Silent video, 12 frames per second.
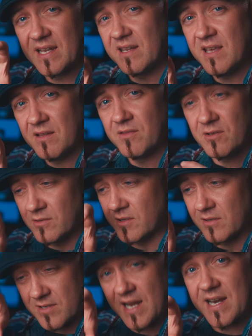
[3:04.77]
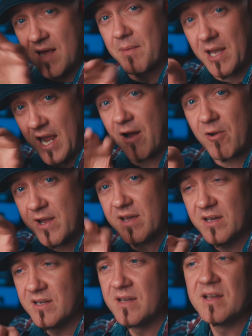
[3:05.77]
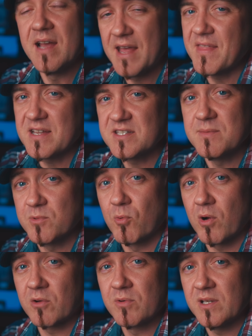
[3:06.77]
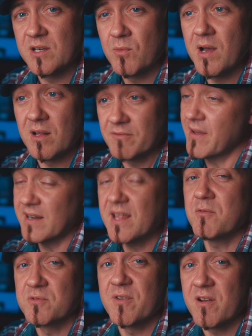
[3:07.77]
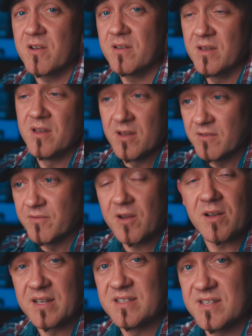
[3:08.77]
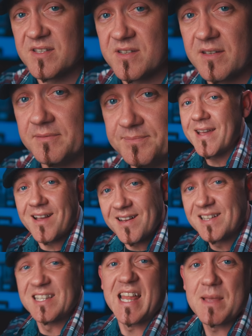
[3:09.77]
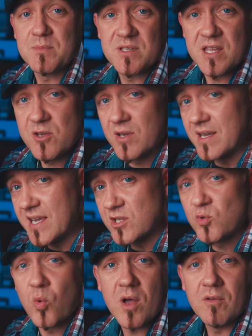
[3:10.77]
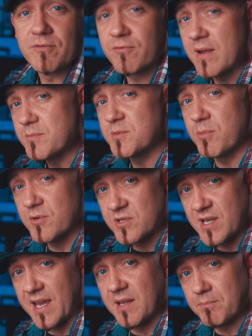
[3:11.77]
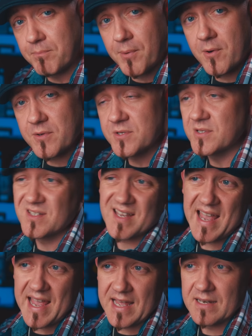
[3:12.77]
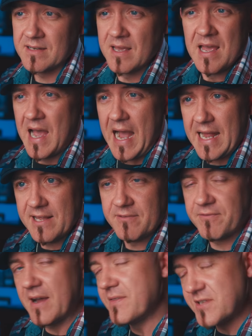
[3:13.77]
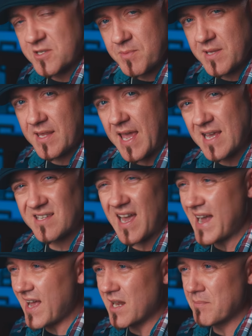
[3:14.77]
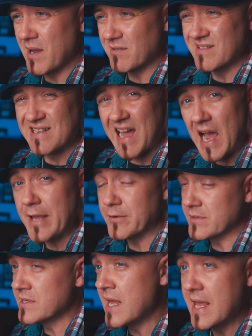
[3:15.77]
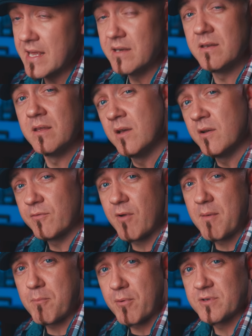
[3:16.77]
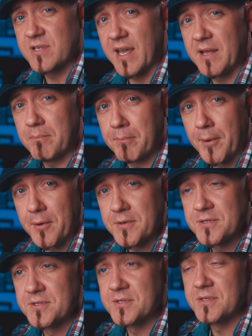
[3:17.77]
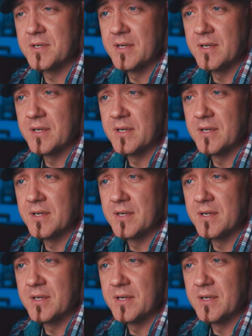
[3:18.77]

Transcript: it in the little dynamic area, and that seemed to work really well. In fact, that was very, very consistent. Now, Nikon claims that you can get twelve frames per second bursts, and I didn't find this to be the case. I got about nine or ten frame per second bursts,